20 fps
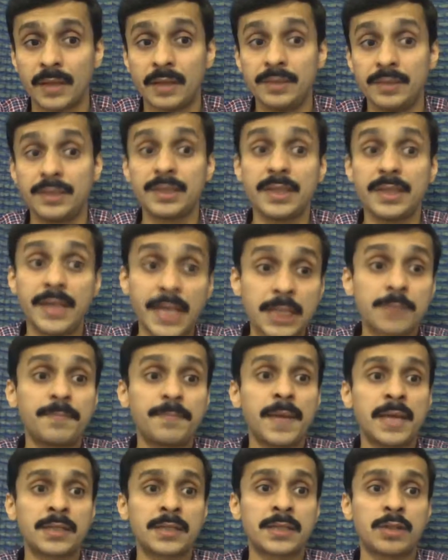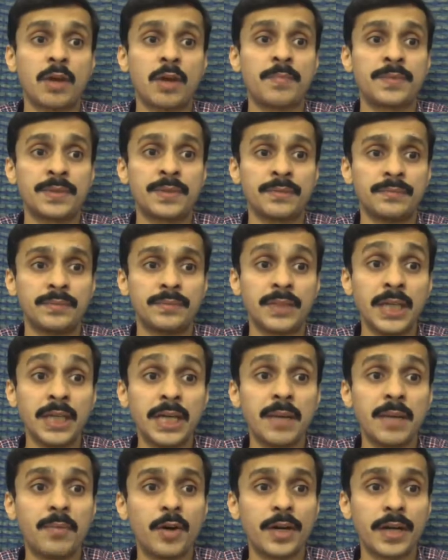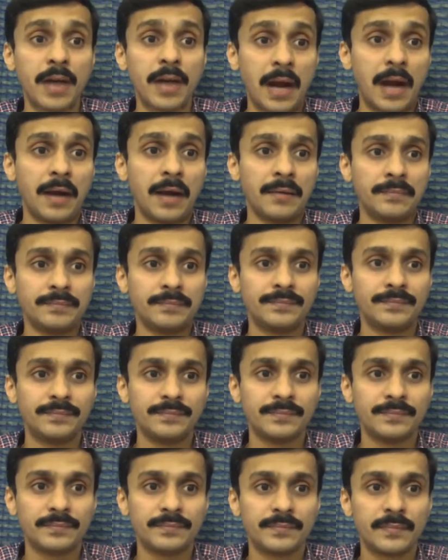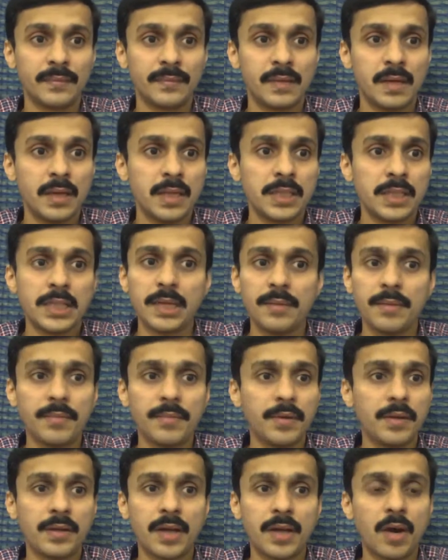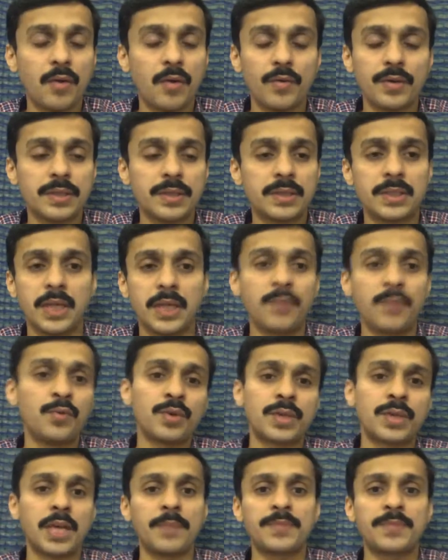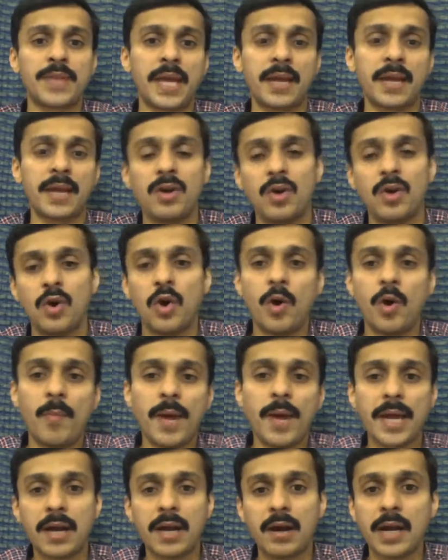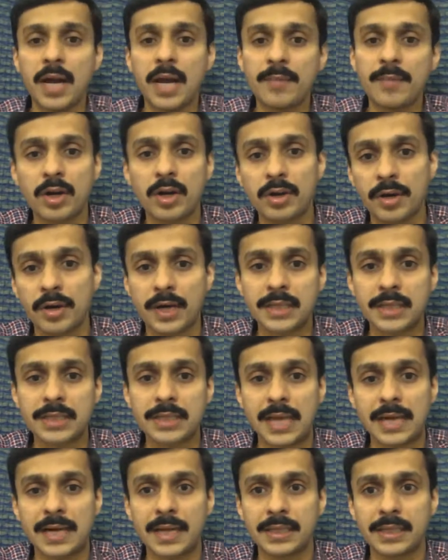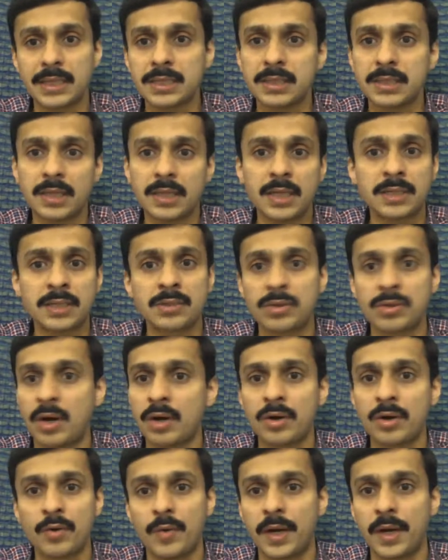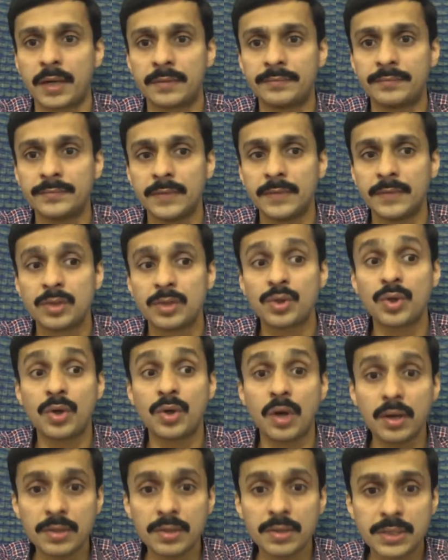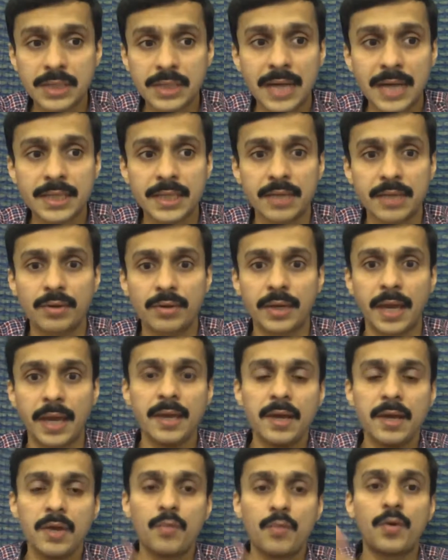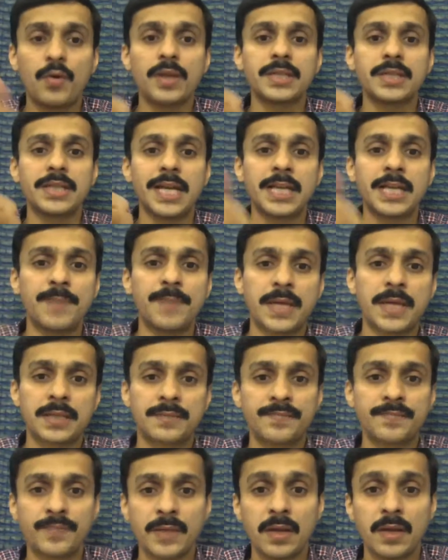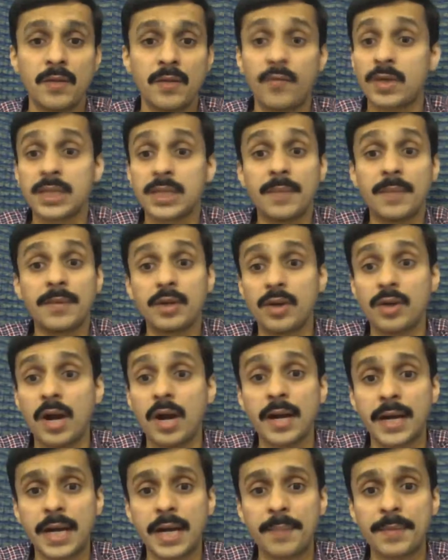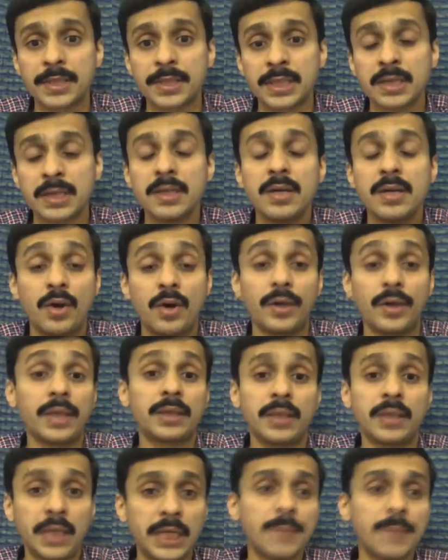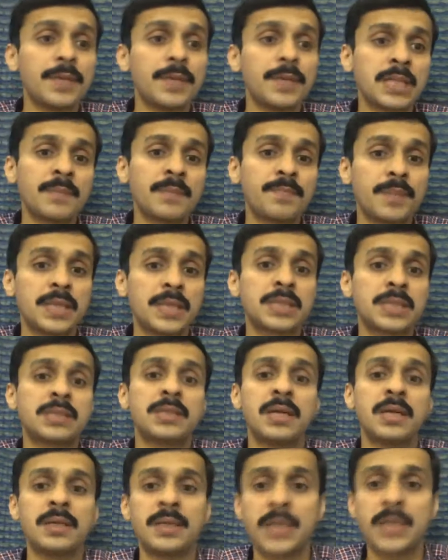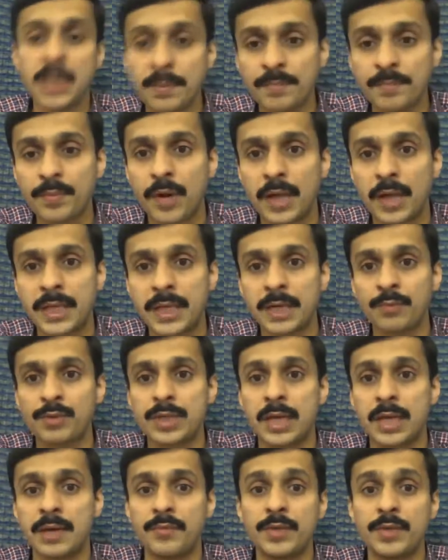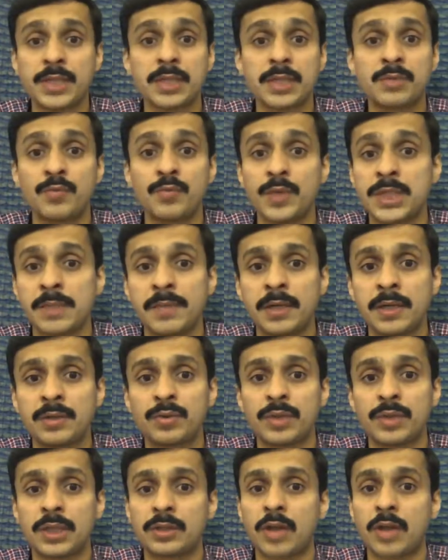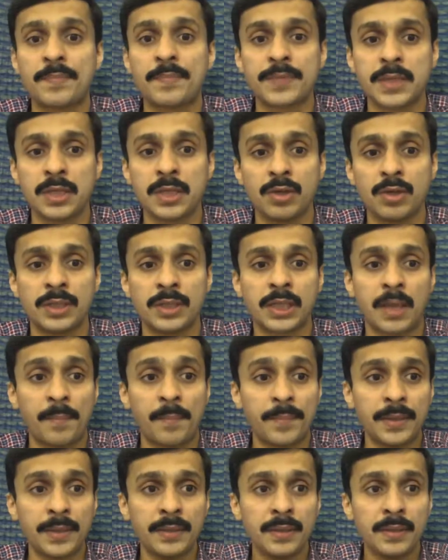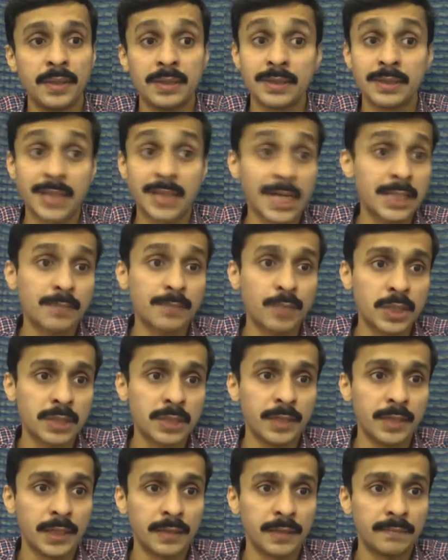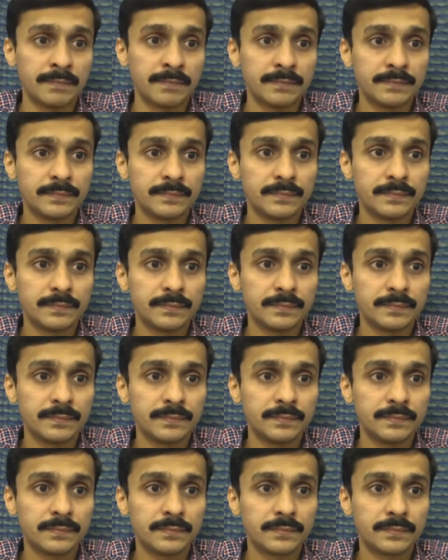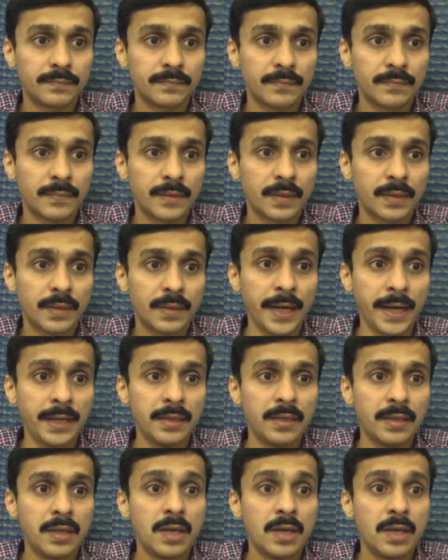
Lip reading: This is the next best option. Think about it hard. See, now, if you keep saying, oh my God, I'm not going to get a salary like this, it's not going to work. So you got to start saying, okay, what is the next best? For example, not 100%, okay, 30% plus the dream project which is visible to the top CEO in the company. That's a possibility, right?